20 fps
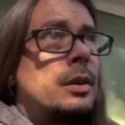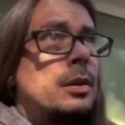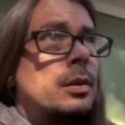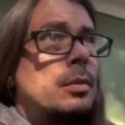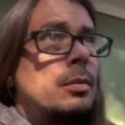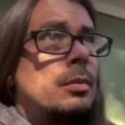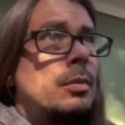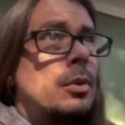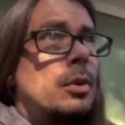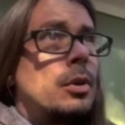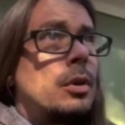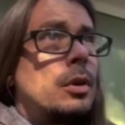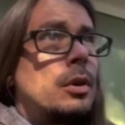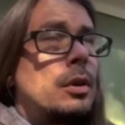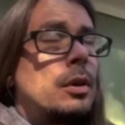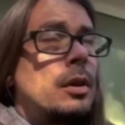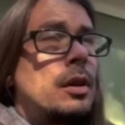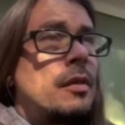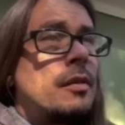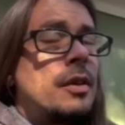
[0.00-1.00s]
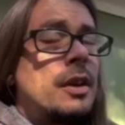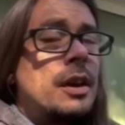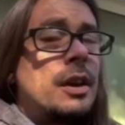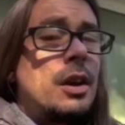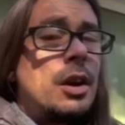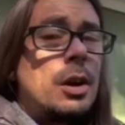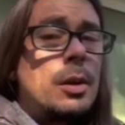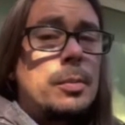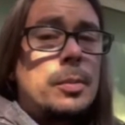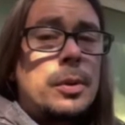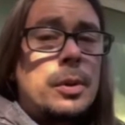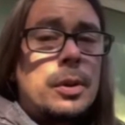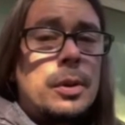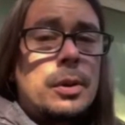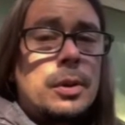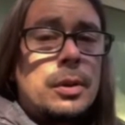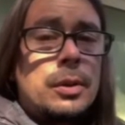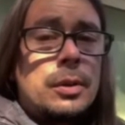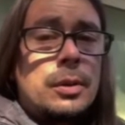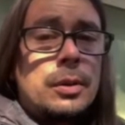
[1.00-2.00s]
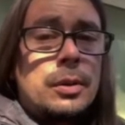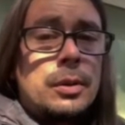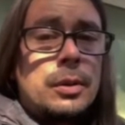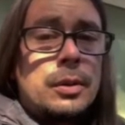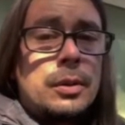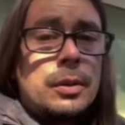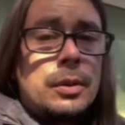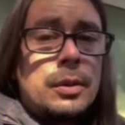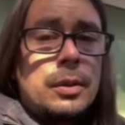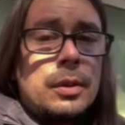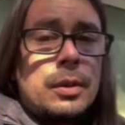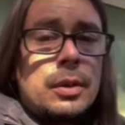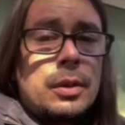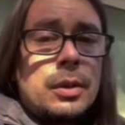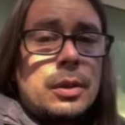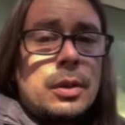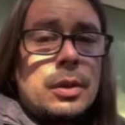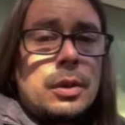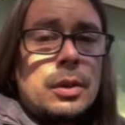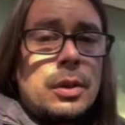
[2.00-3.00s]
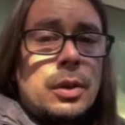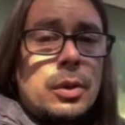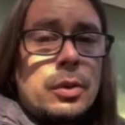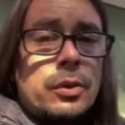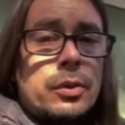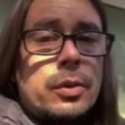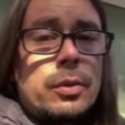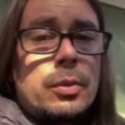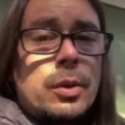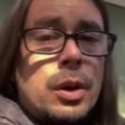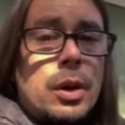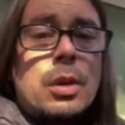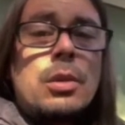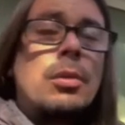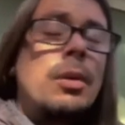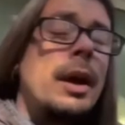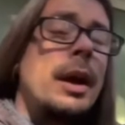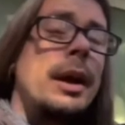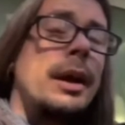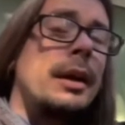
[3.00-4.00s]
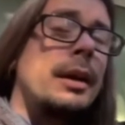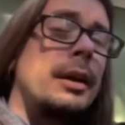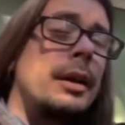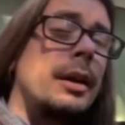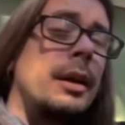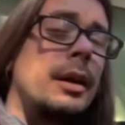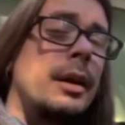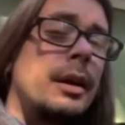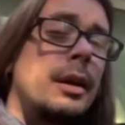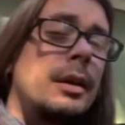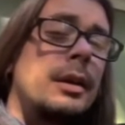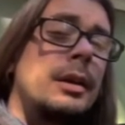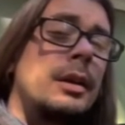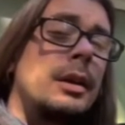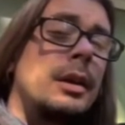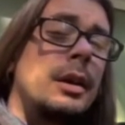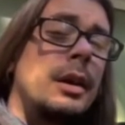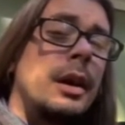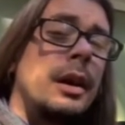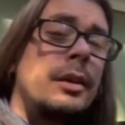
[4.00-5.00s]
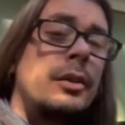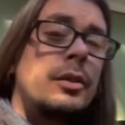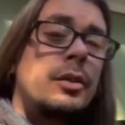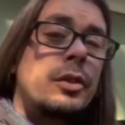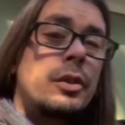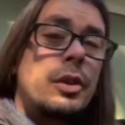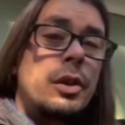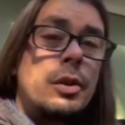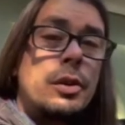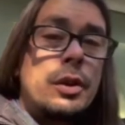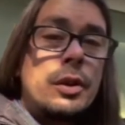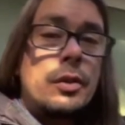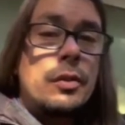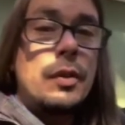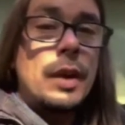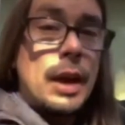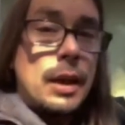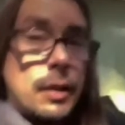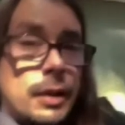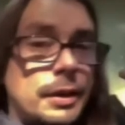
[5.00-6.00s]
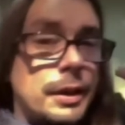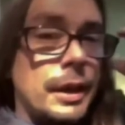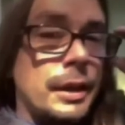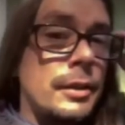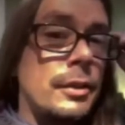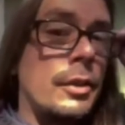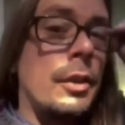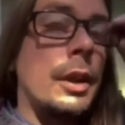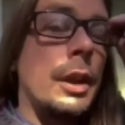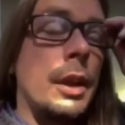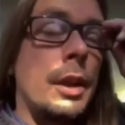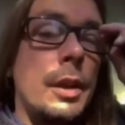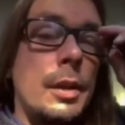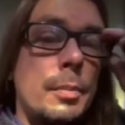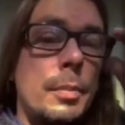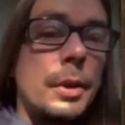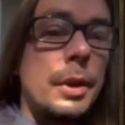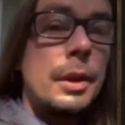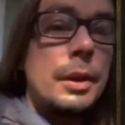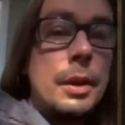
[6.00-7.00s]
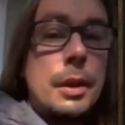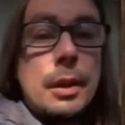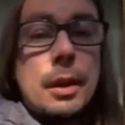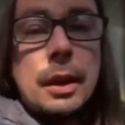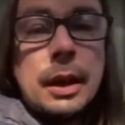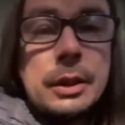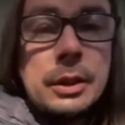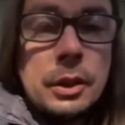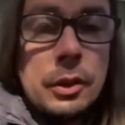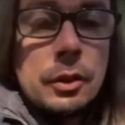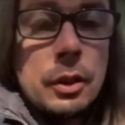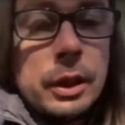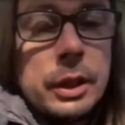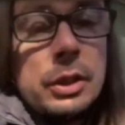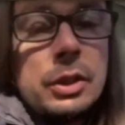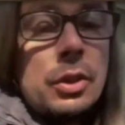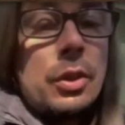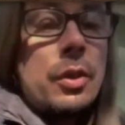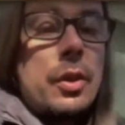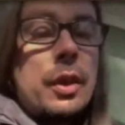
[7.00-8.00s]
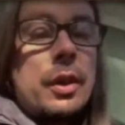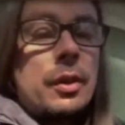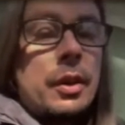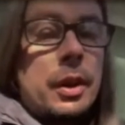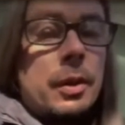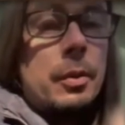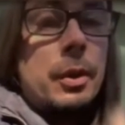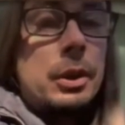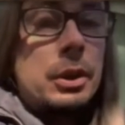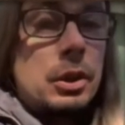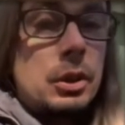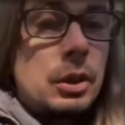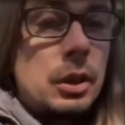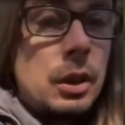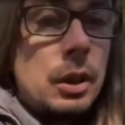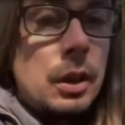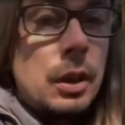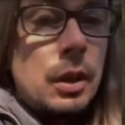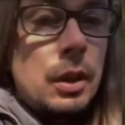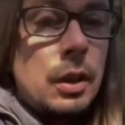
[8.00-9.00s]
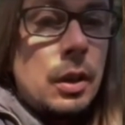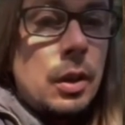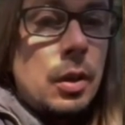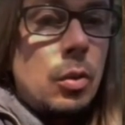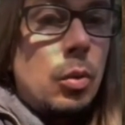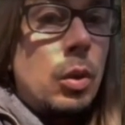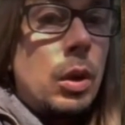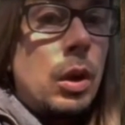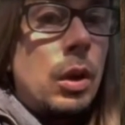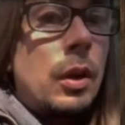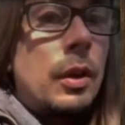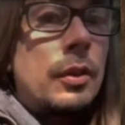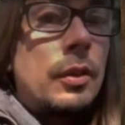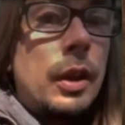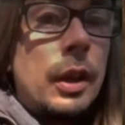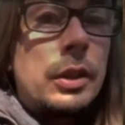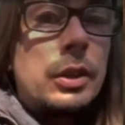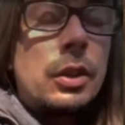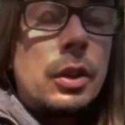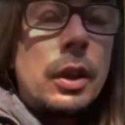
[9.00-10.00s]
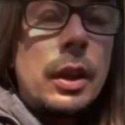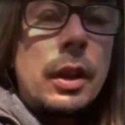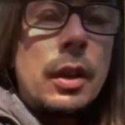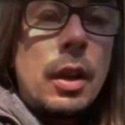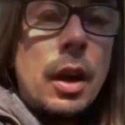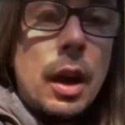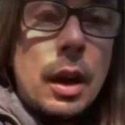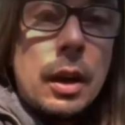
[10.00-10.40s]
Moore v. Harper goes the wrong way and SCOTUS validates the independent legislature theory, which will essentially lock